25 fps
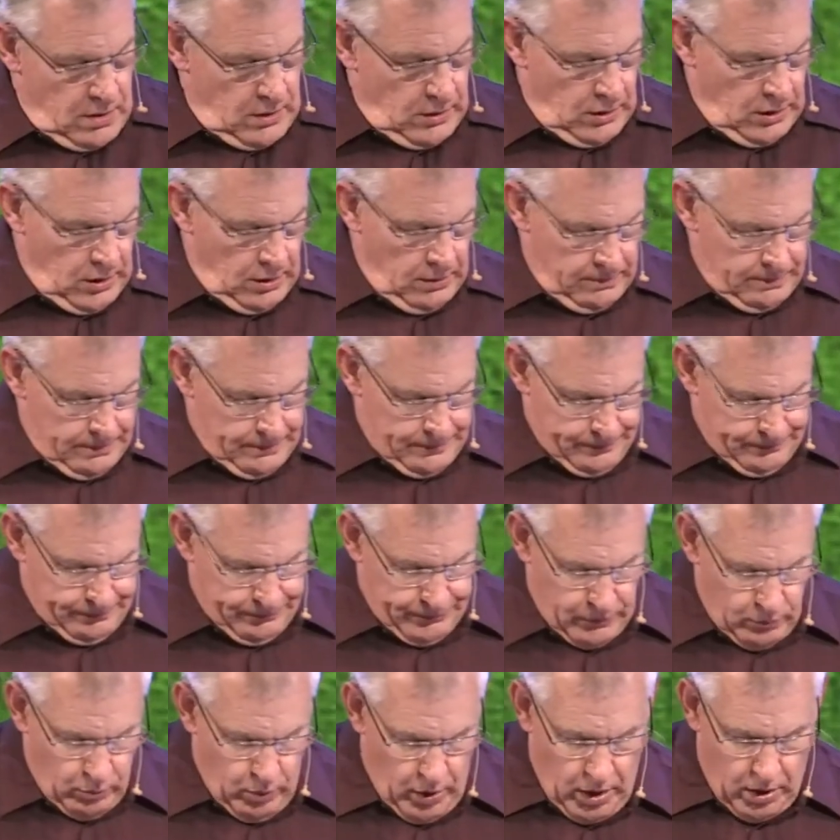
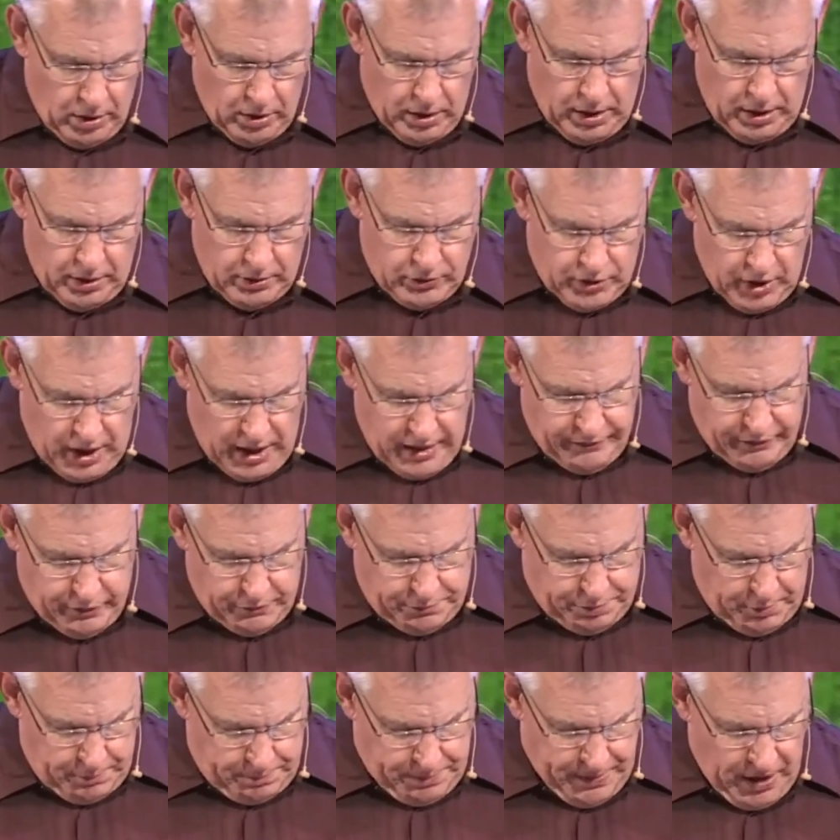And
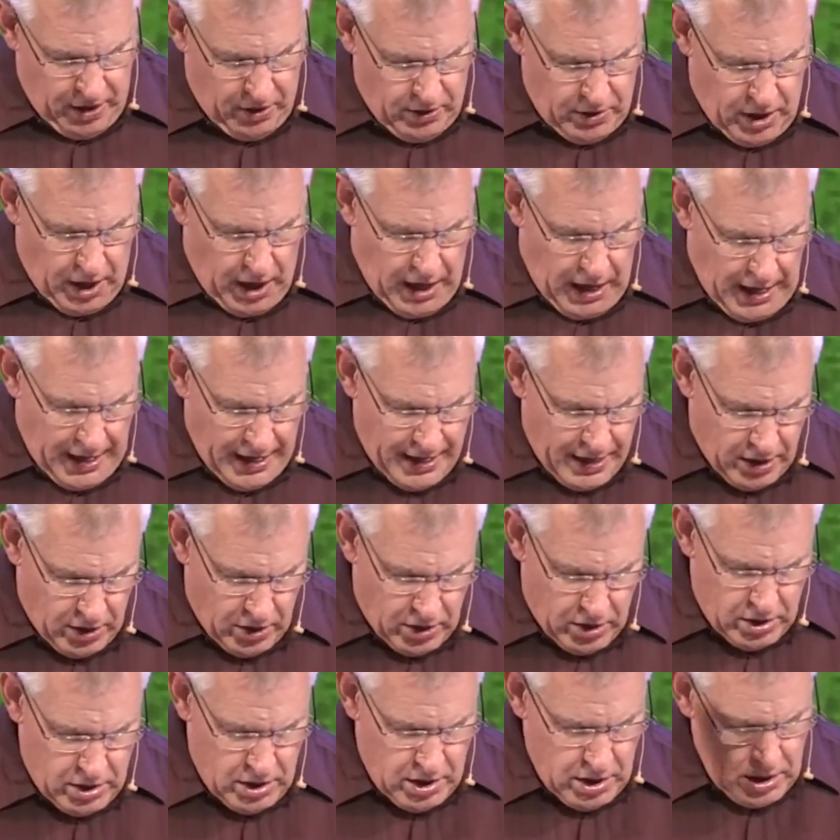David prepared
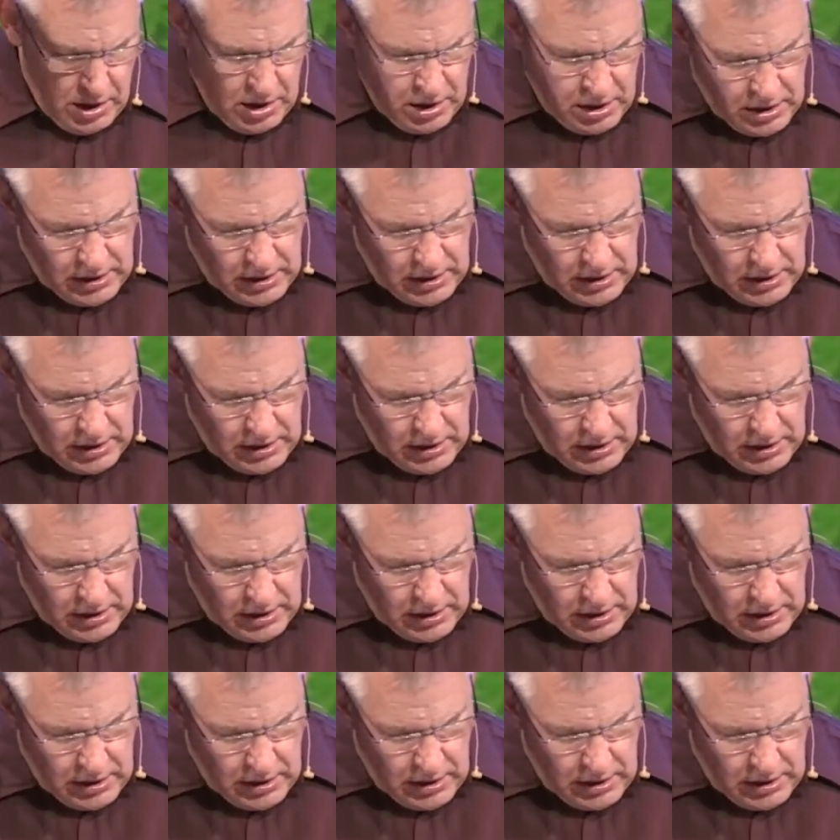iron